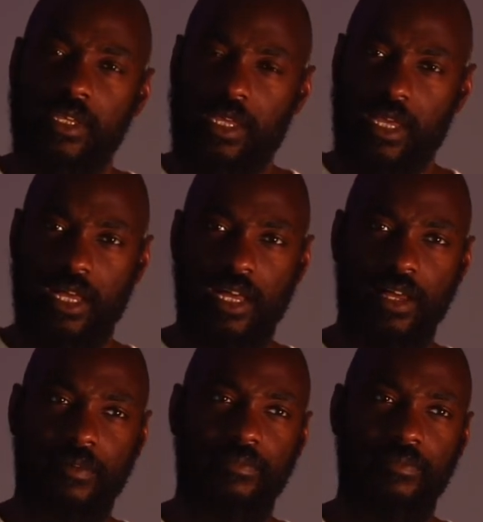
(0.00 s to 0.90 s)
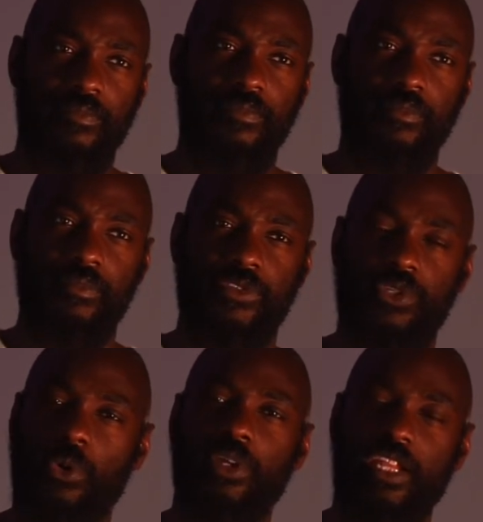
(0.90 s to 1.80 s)

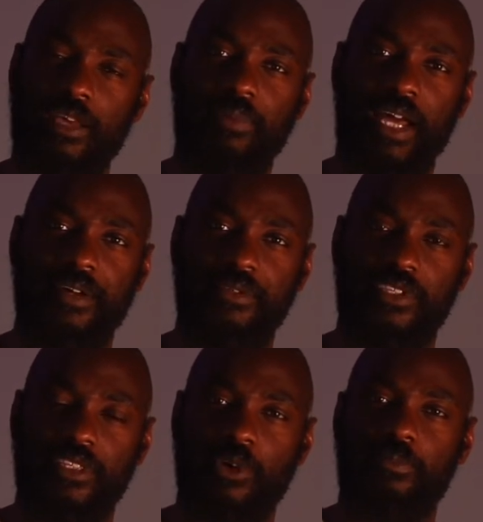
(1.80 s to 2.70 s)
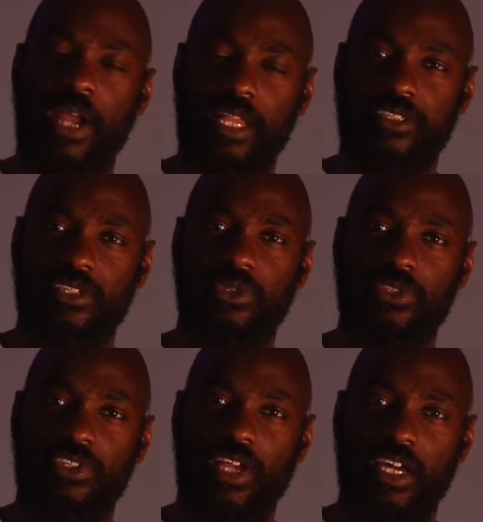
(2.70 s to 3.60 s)
talking about the more practical
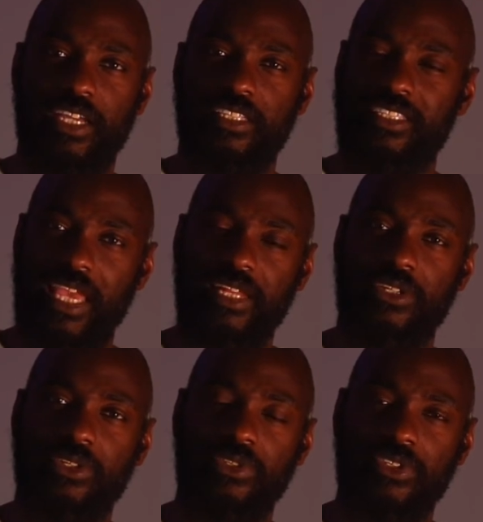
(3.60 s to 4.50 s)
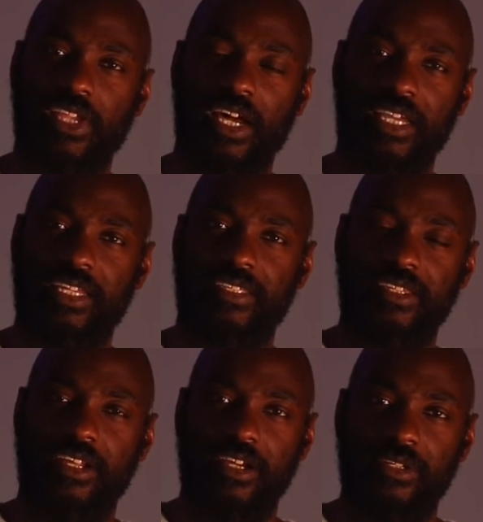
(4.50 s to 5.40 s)
side, technical side,
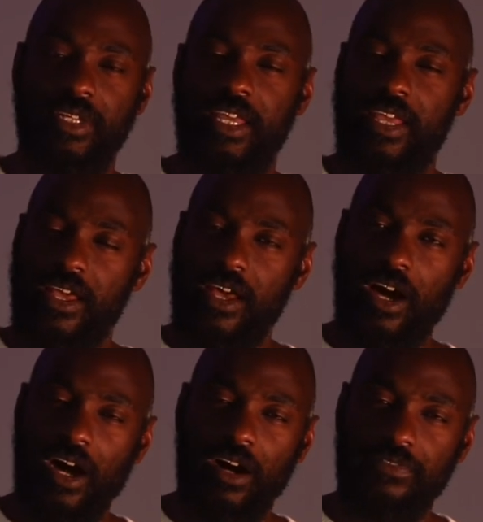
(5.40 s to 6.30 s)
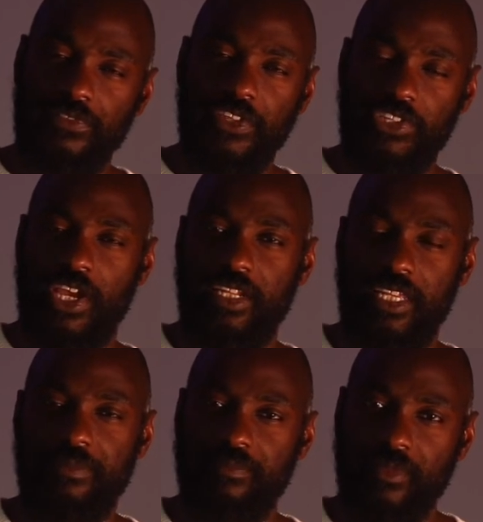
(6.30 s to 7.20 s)
you know, off the
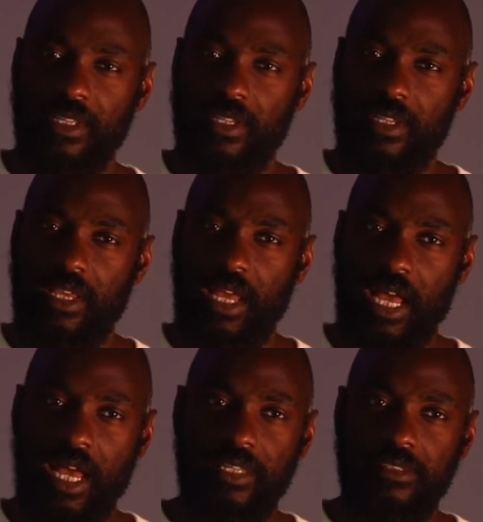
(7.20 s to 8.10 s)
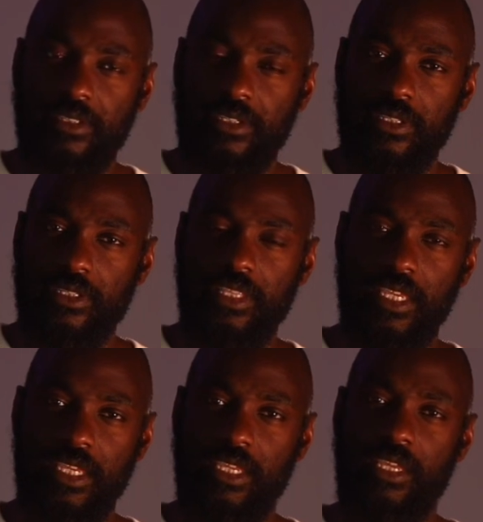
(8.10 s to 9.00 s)
journey. And
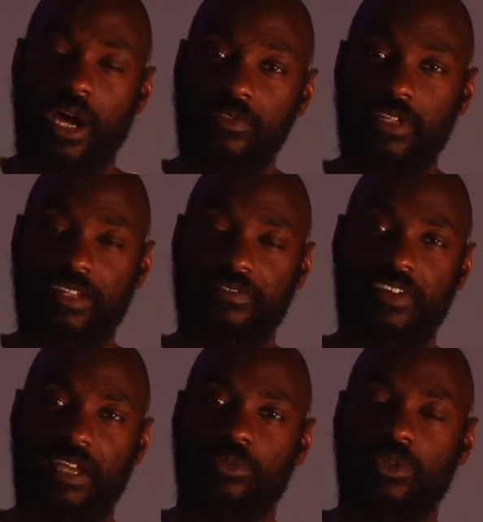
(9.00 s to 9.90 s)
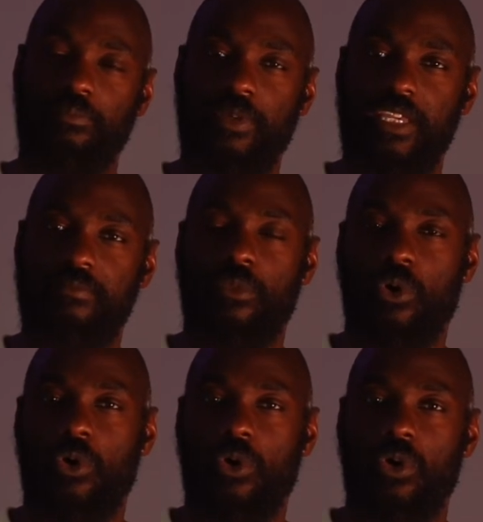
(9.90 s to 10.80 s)
the Overland Fam will be
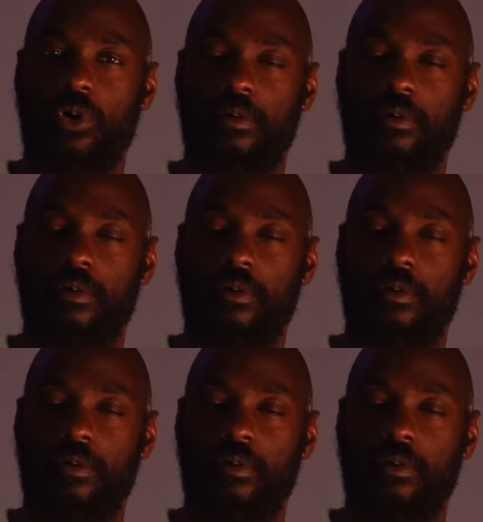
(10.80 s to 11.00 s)
more